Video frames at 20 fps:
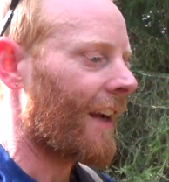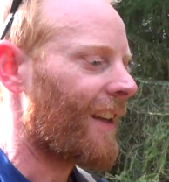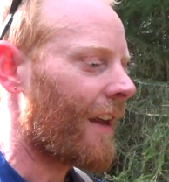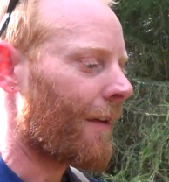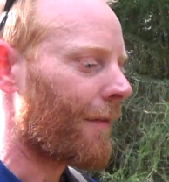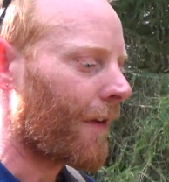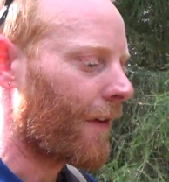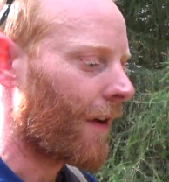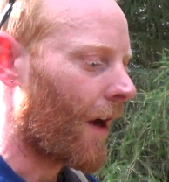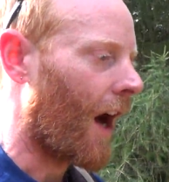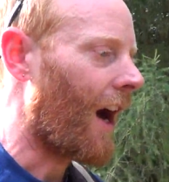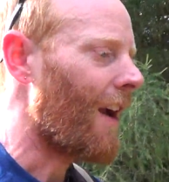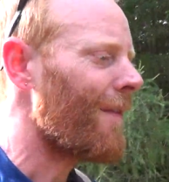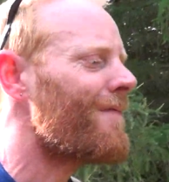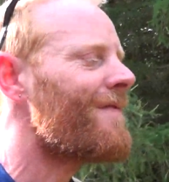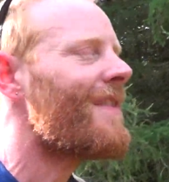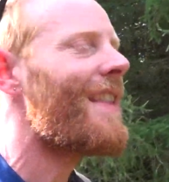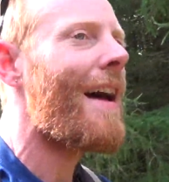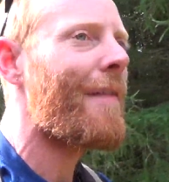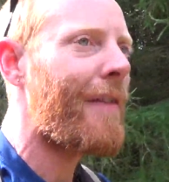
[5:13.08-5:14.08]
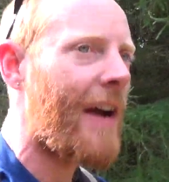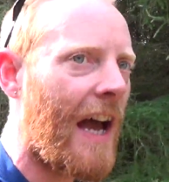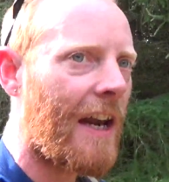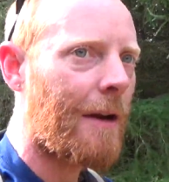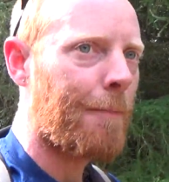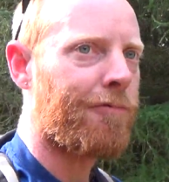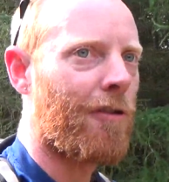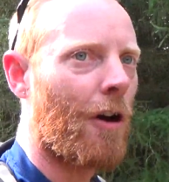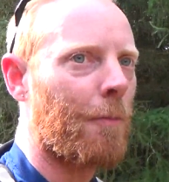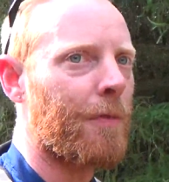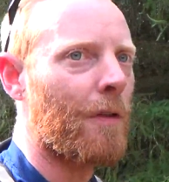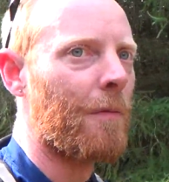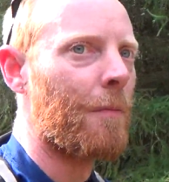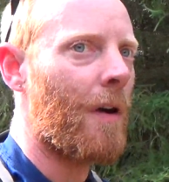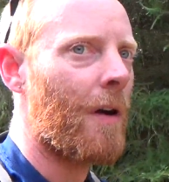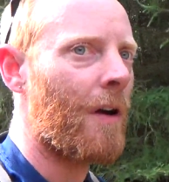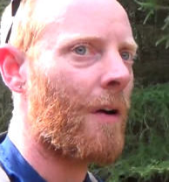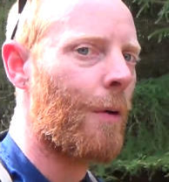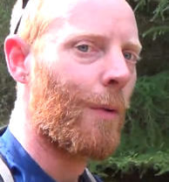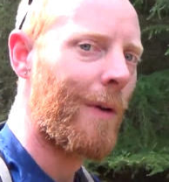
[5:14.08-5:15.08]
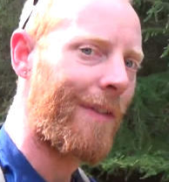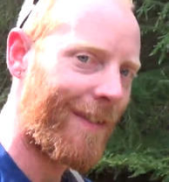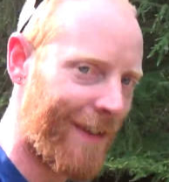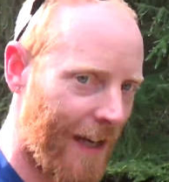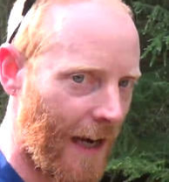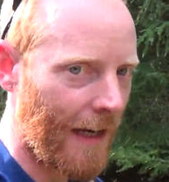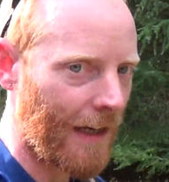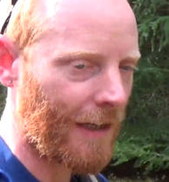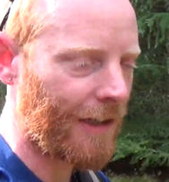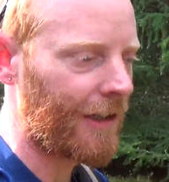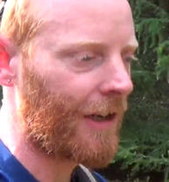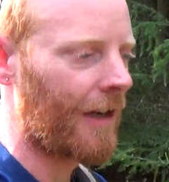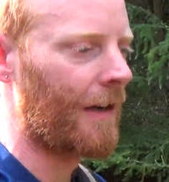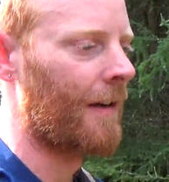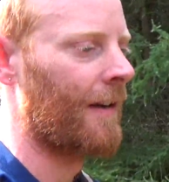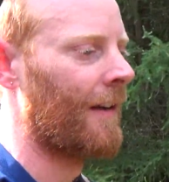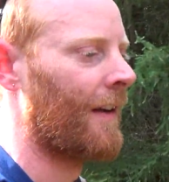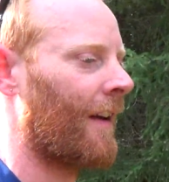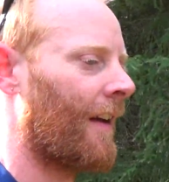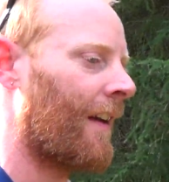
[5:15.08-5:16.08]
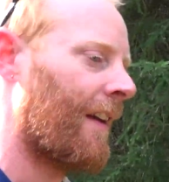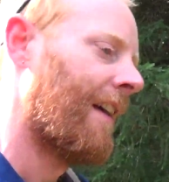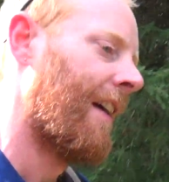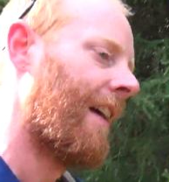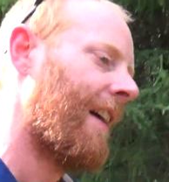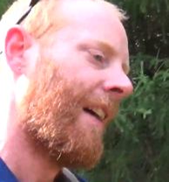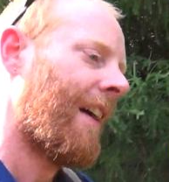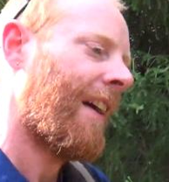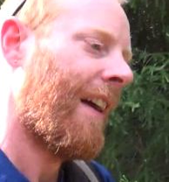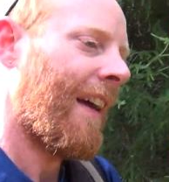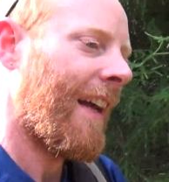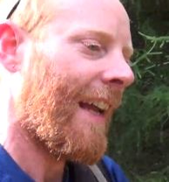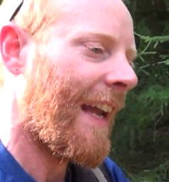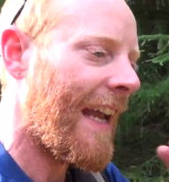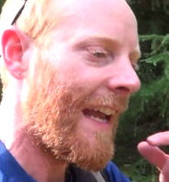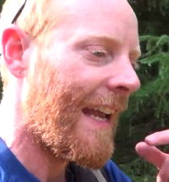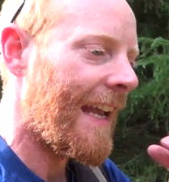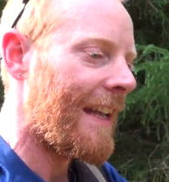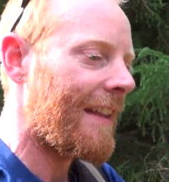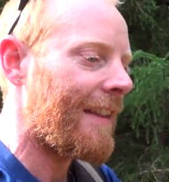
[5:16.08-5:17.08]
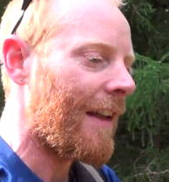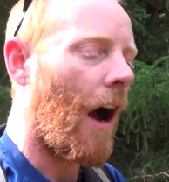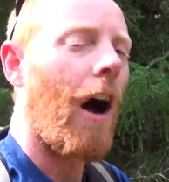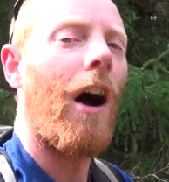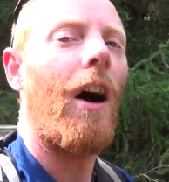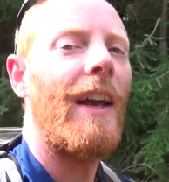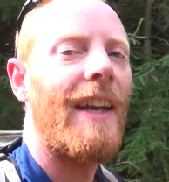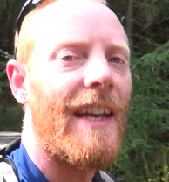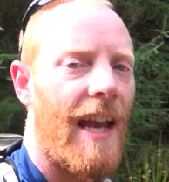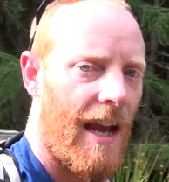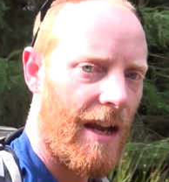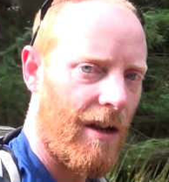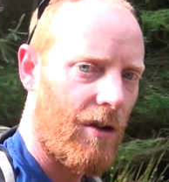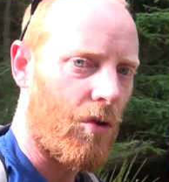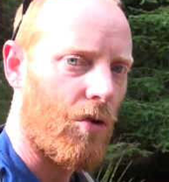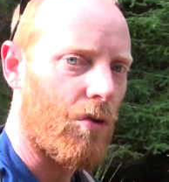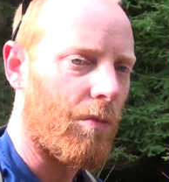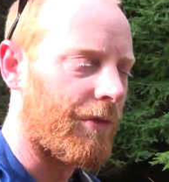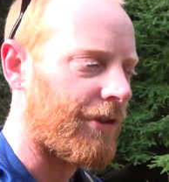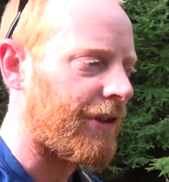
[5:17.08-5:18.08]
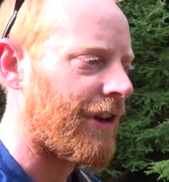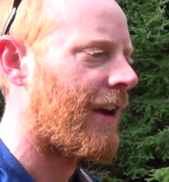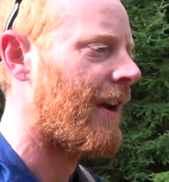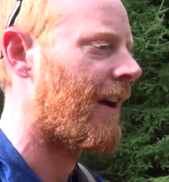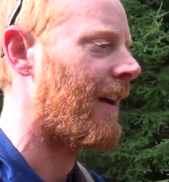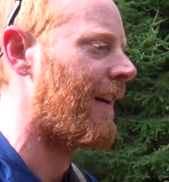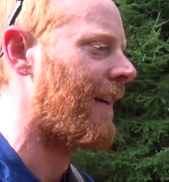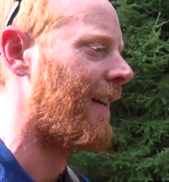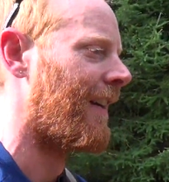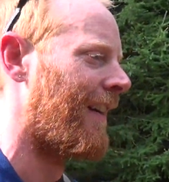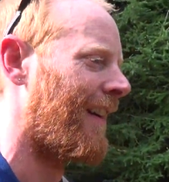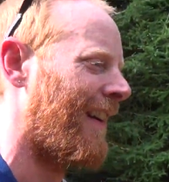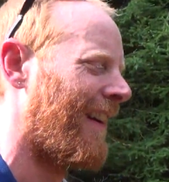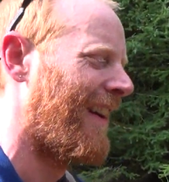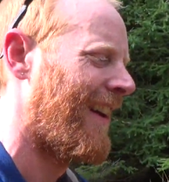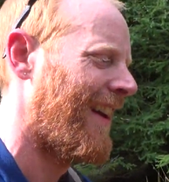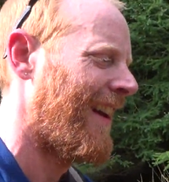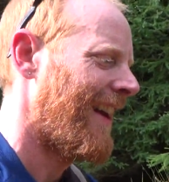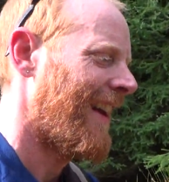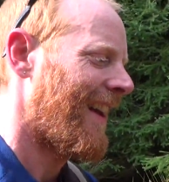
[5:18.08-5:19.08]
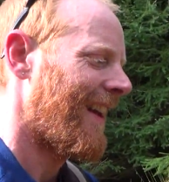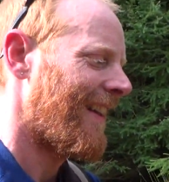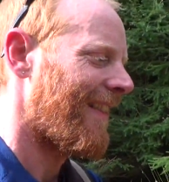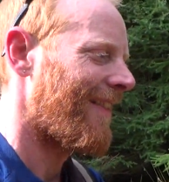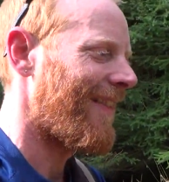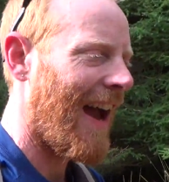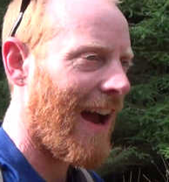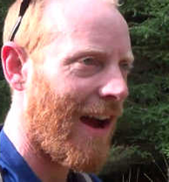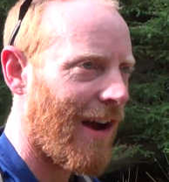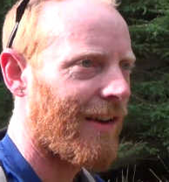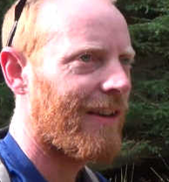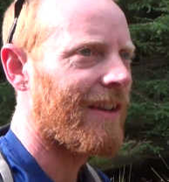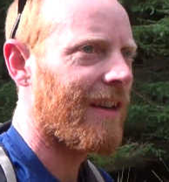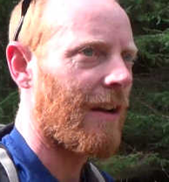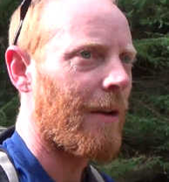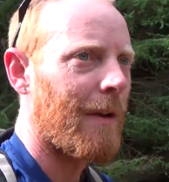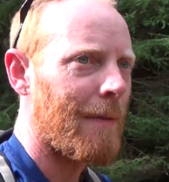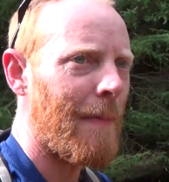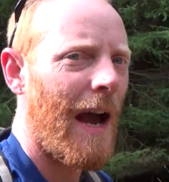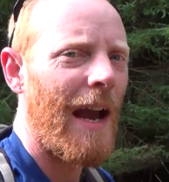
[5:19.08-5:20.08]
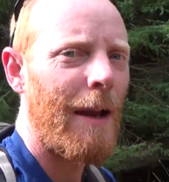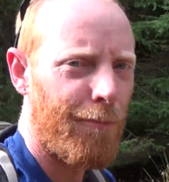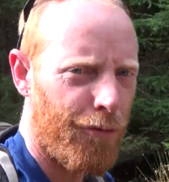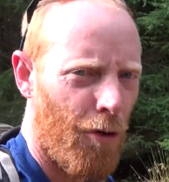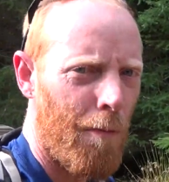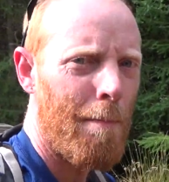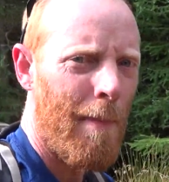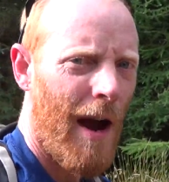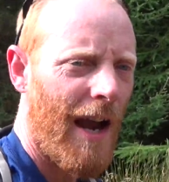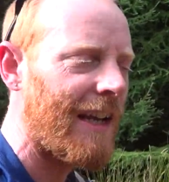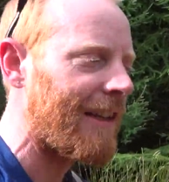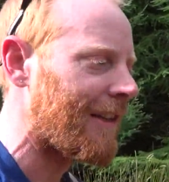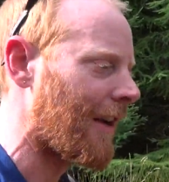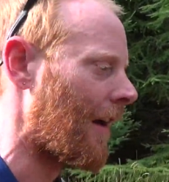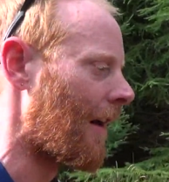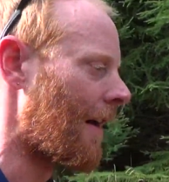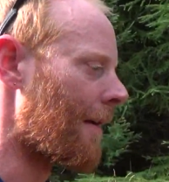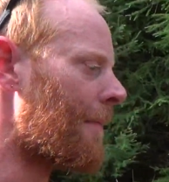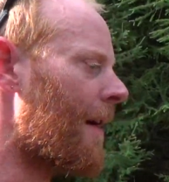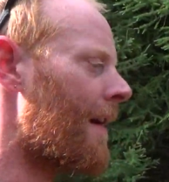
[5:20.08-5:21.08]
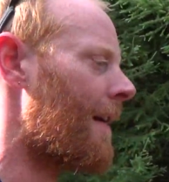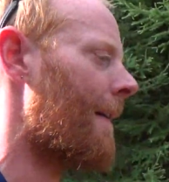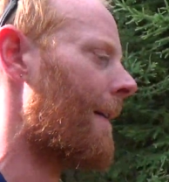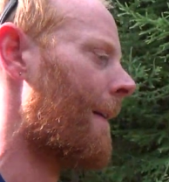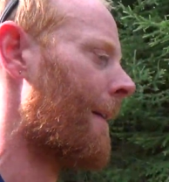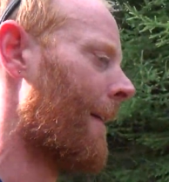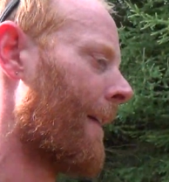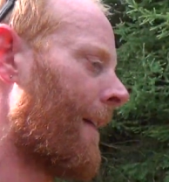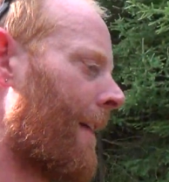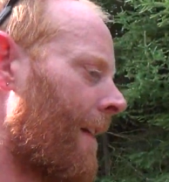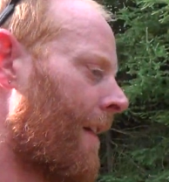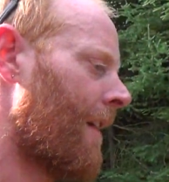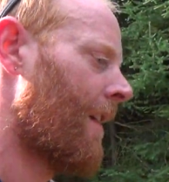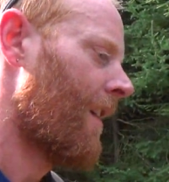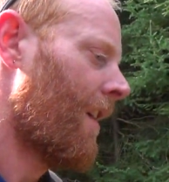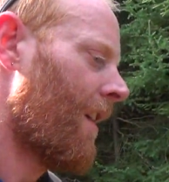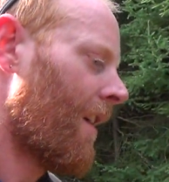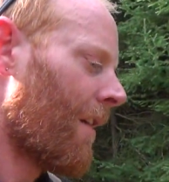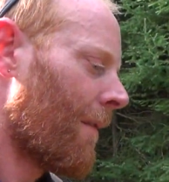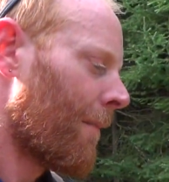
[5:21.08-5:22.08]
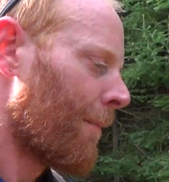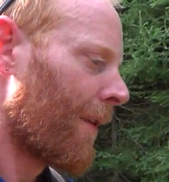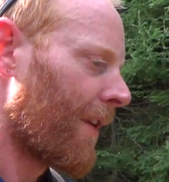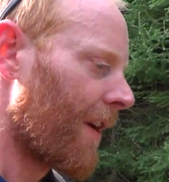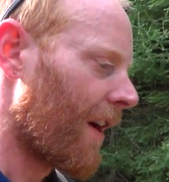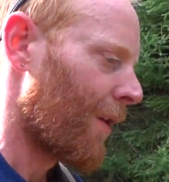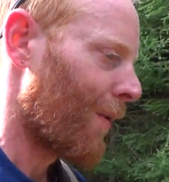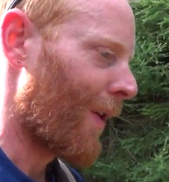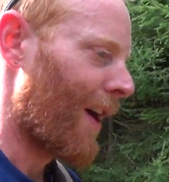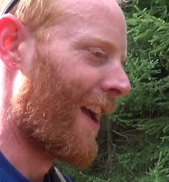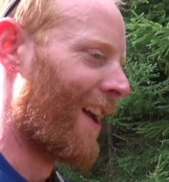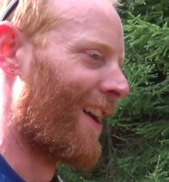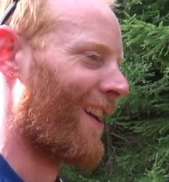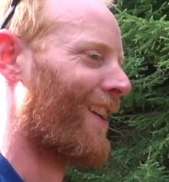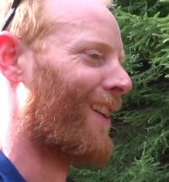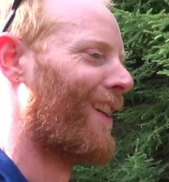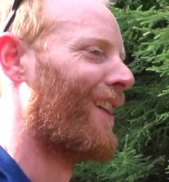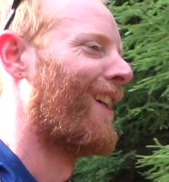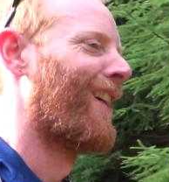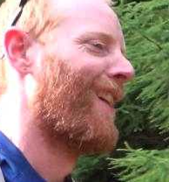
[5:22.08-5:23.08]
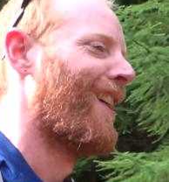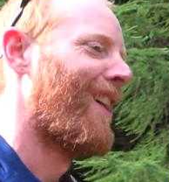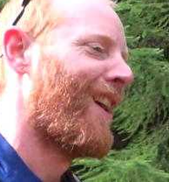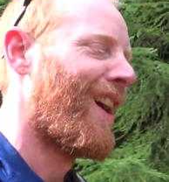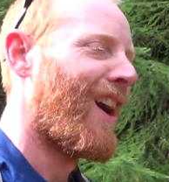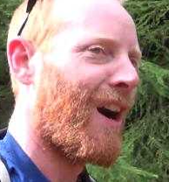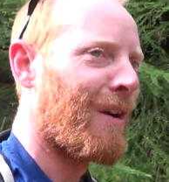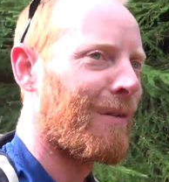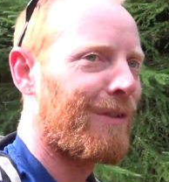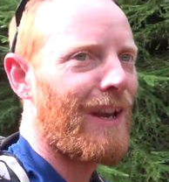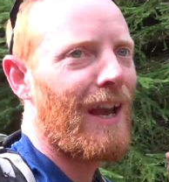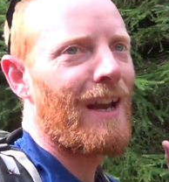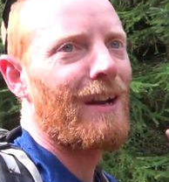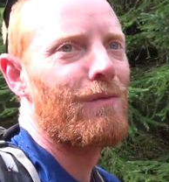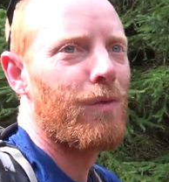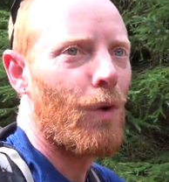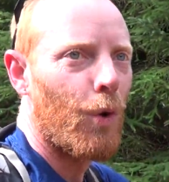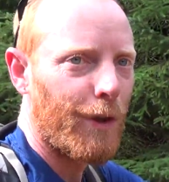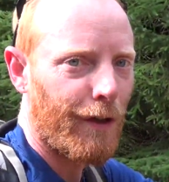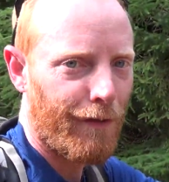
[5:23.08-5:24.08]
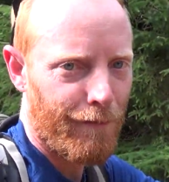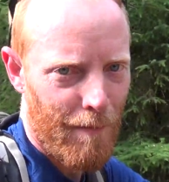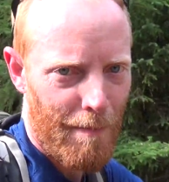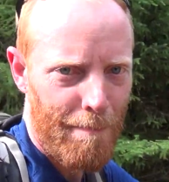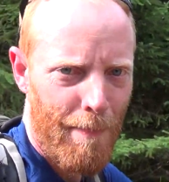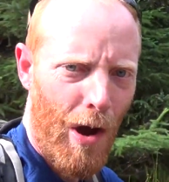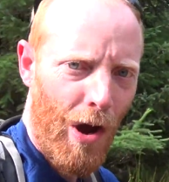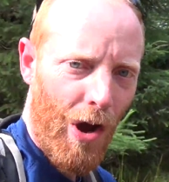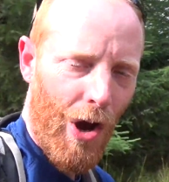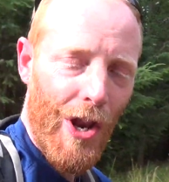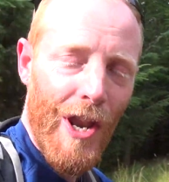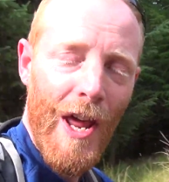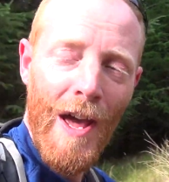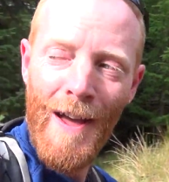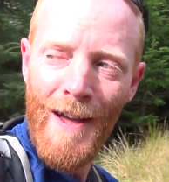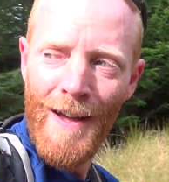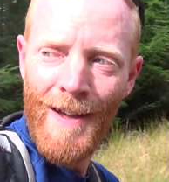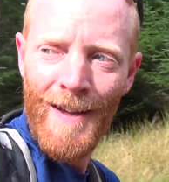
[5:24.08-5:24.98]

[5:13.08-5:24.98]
I've never had a problem with ticks in high Cairngorms, that, you know, in April, May time. But I was getting water from a burn,